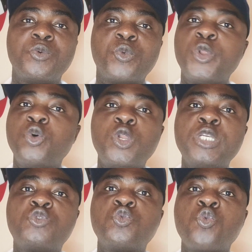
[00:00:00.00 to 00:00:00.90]
We don't
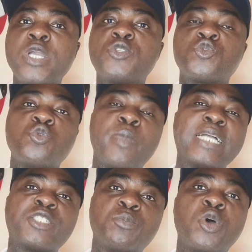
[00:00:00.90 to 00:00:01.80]
need to waste too
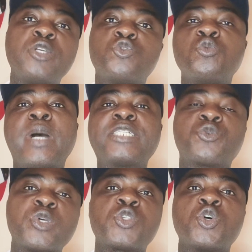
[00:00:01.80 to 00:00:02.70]
much money, too
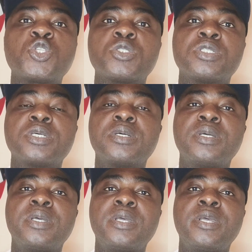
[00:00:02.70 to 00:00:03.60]
much resources,
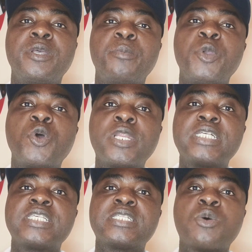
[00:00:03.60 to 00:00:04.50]
because
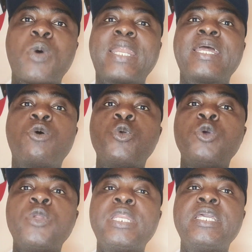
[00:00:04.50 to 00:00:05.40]
this is the one that we
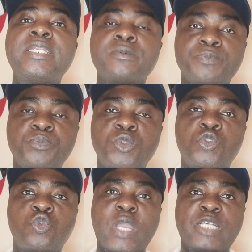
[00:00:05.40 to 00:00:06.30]
will need
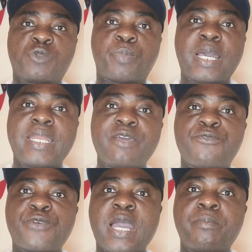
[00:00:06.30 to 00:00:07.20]
to expand the
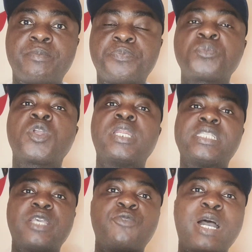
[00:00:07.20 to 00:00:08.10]
farm.
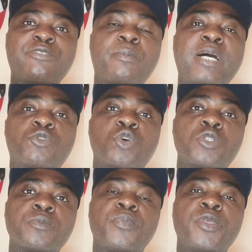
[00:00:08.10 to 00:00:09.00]
Let's say if you have about
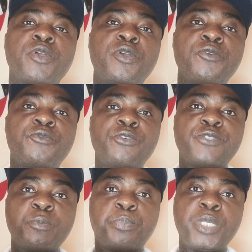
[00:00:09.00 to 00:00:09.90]
what?
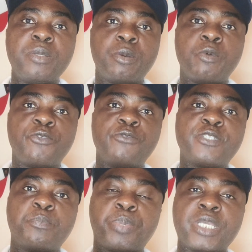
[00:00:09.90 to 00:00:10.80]
50
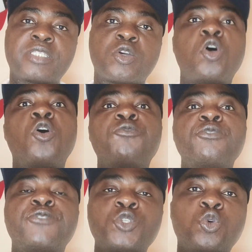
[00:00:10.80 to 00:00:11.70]
pigs or
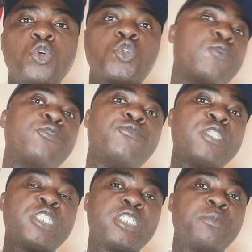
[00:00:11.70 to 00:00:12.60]
50 goats or
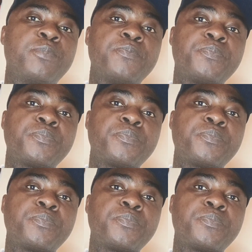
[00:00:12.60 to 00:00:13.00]
50 sheep.